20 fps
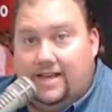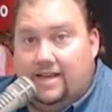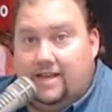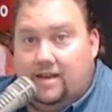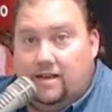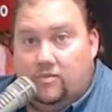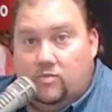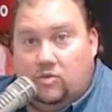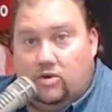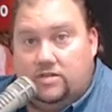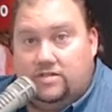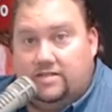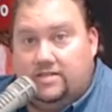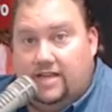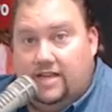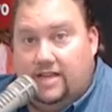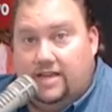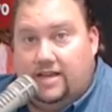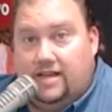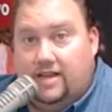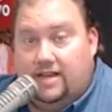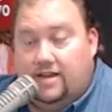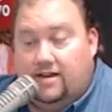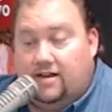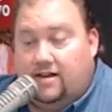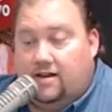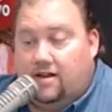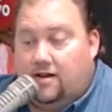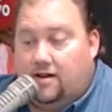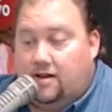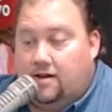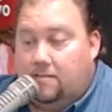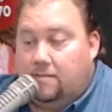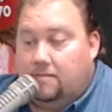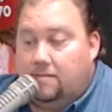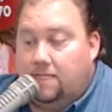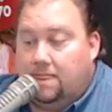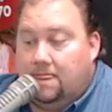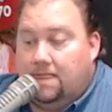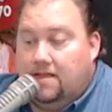and once they can,
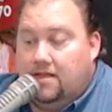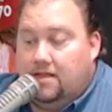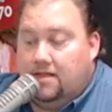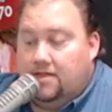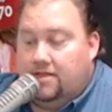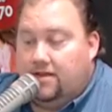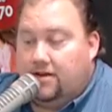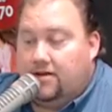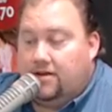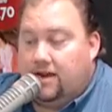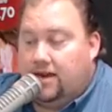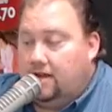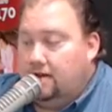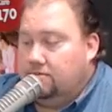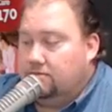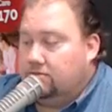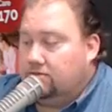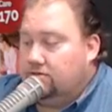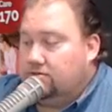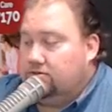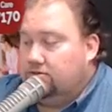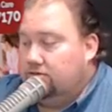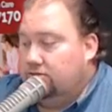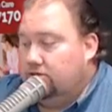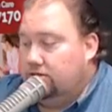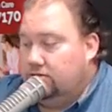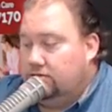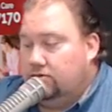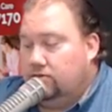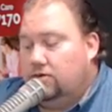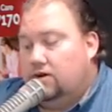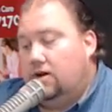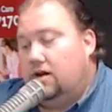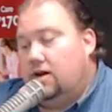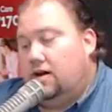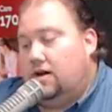they're able to,